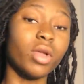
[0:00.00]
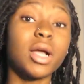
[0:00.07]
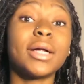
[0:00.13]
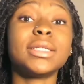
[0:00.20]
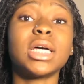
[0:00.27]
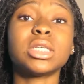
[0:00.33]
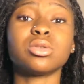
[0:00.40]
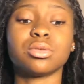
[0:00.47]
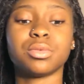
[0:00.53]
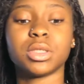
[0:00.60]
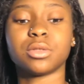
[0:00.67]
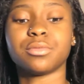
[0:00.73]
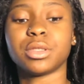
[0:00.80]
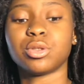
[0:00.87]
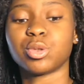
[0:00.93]
that's what we're gonna
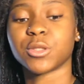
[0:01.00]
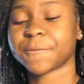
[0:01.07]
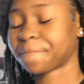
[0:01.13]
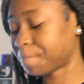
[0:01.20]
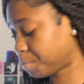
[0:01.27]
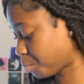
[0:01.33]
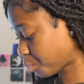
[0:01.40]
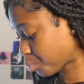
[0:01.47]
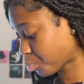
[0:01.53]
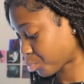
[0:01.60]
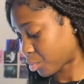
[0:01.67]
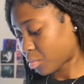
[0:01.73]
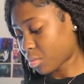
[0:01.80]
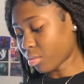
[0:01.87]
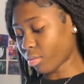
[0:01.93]
be doing.
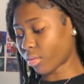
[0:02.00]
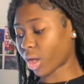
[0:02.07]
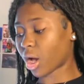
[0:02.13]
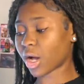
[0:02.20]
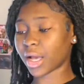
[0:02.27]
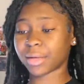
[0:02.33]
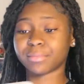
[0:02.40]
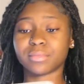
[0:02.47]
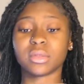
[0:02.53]
Okay,